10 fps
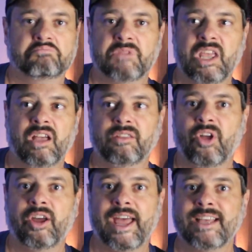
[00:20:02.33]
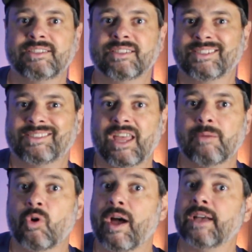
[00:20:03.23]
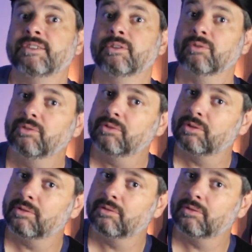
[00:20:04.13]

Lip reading: Yeah, not as stable as the root,